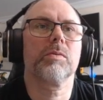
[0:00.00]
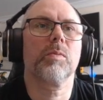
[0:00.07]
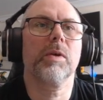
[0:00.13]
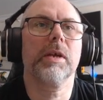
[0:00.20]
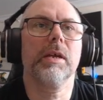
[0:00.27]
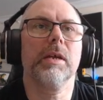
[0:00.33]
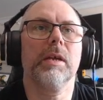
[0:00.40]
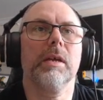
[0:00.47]

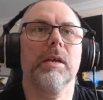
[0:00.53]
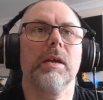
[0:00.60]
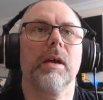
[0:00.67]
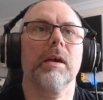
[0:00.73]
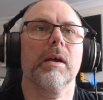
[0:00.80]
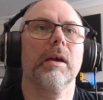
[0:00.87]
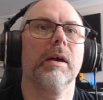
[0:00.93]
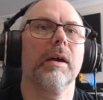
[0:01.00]
we
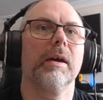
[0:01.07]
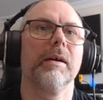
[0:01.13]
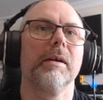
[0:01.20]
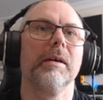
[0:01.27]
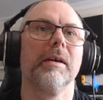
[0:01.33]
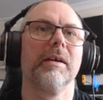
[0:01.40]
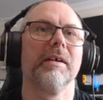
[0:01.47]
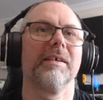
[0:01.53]
uh,
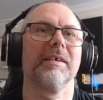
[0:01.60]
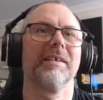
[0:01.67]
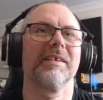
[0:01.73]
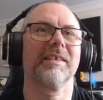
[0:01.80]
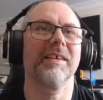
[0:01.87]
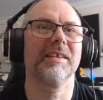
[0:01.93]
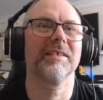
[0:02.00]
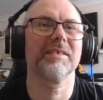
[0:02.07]

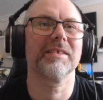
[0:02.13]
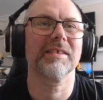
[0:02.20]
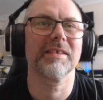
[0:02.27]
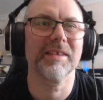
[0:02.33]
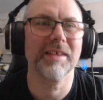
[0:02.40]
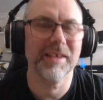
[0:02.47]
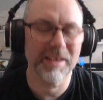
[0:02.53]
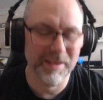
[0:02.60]
get
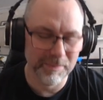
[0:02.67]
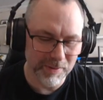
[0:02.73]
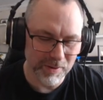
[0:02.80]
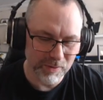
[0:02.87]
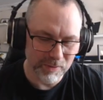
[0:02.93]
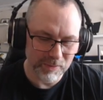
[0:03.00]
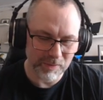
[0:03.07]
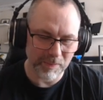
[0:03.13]
the
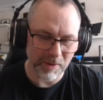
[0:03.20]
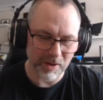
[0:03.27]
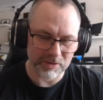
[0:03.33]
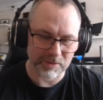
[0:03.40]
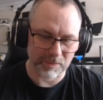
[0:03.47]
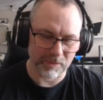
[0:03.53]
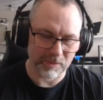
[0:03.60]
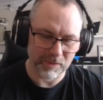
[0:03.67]
blue
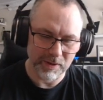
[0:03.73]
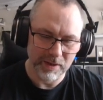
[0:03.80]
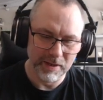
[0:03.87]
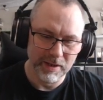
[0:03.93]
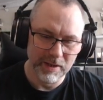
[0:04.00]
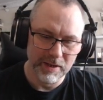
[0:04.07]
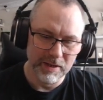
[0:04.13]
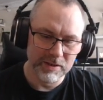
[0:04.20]
basketball.
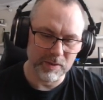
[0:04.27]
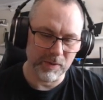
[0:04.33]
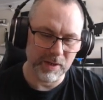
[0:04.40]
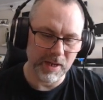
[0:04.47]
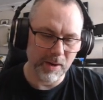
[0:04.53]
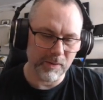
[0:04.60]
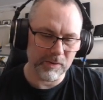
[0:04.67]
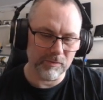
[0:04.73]
So we're
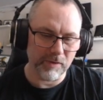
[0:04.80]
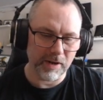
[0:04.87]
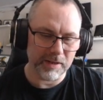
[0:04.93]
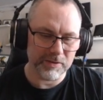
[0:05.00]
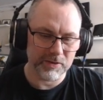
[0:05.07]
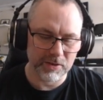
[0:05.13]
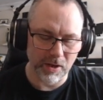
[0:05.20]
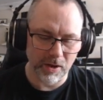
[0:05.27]
now on the red.
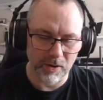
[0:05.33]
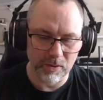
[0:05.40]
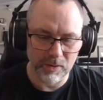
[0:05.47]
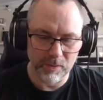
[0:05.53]
So